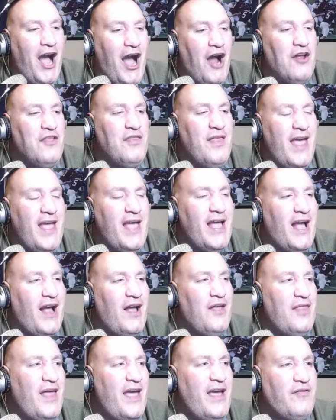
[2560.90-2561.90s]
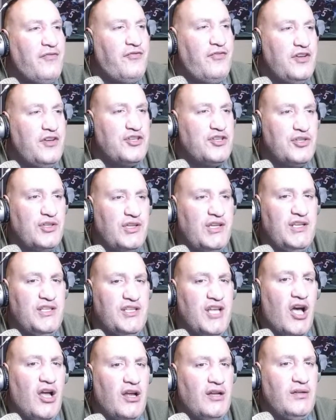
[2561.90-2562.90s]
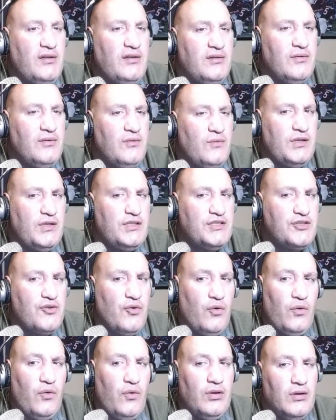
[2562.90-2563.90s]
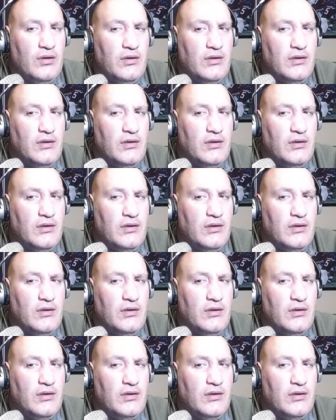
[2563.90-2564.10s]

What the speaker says: Are they officially done with school?